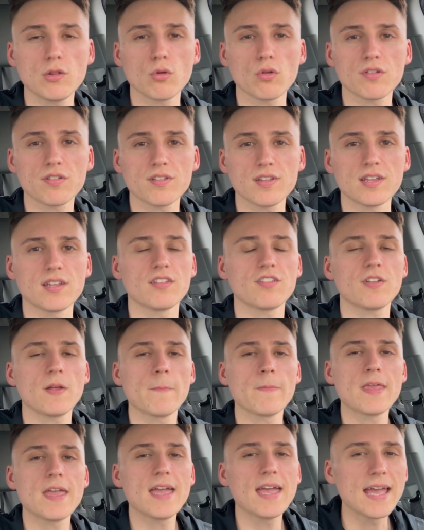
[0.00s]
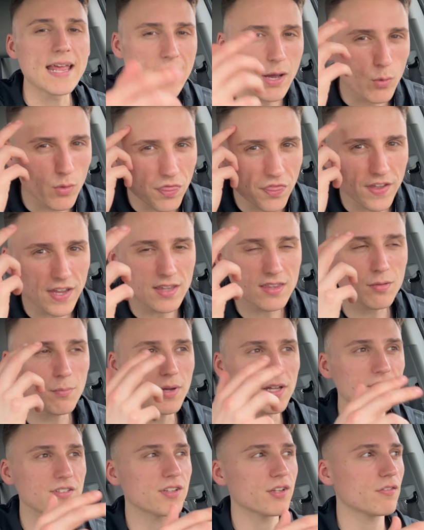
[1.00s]
those things and I would think to
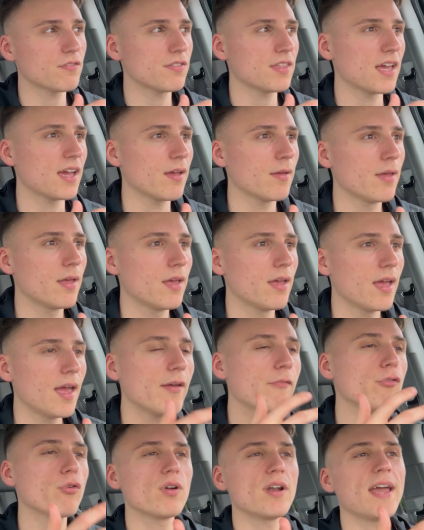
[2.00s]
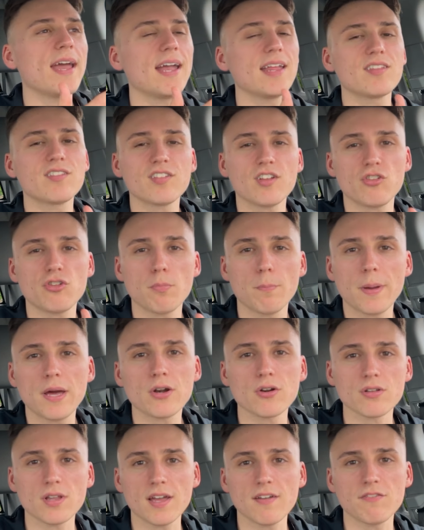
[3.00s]
myself that everyone had such a
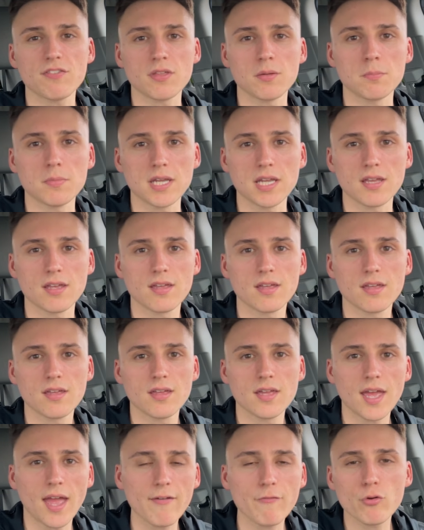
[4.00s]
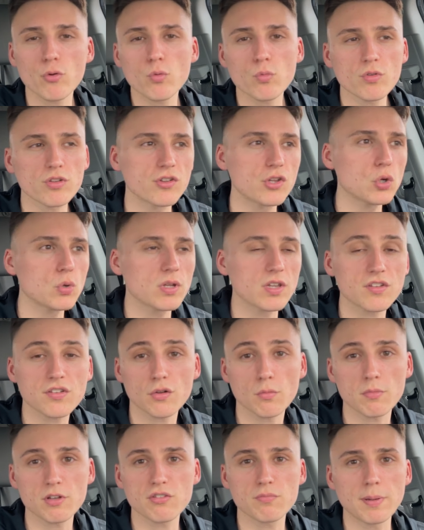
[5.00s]
better life than me. Everyone was doing
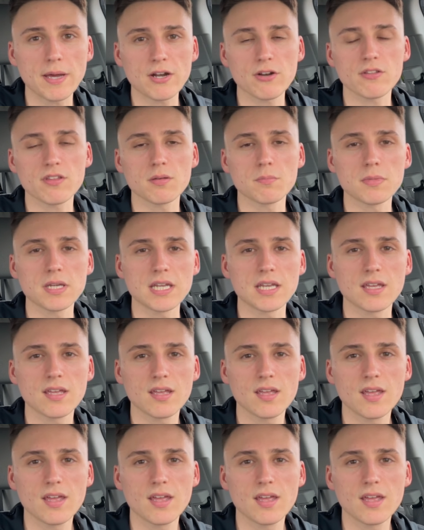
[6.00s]
so much better than me.